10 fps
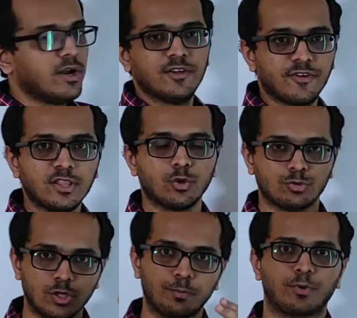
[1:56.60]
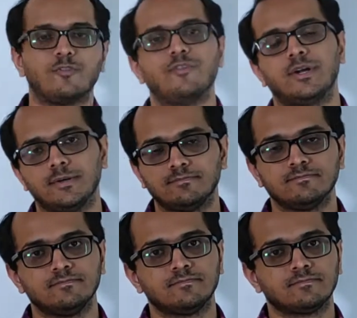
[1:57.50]
25,000 profit.
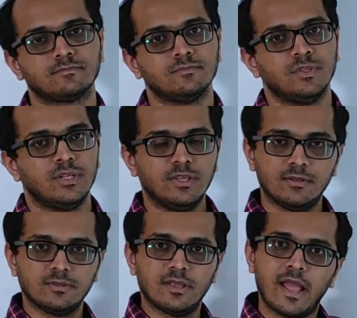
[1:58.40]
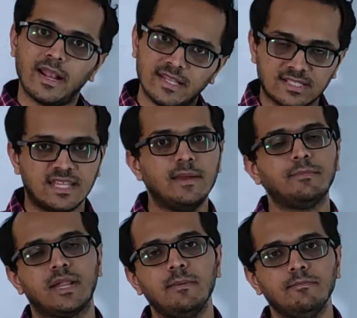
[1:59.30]
At the
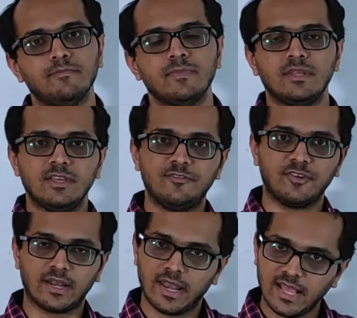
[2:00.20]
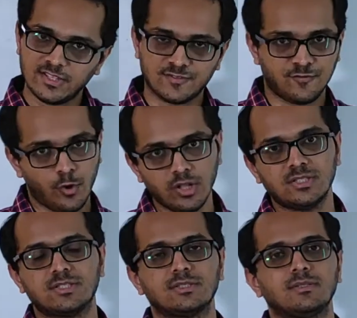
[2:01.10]
same time, if Reliance
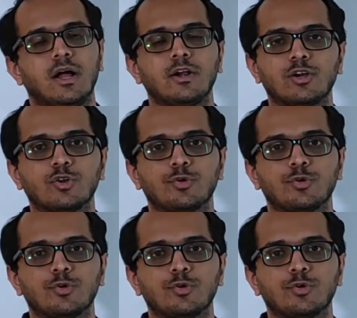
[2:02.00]
falls 100